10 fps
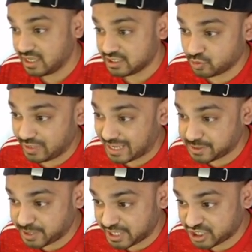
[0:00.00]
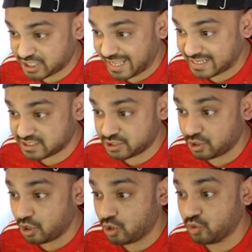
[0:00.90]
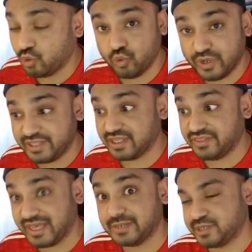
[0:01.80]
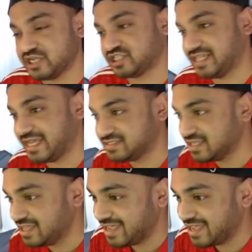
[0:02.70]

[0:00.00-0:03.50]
So we'll have fresh legs to go with their fresh legs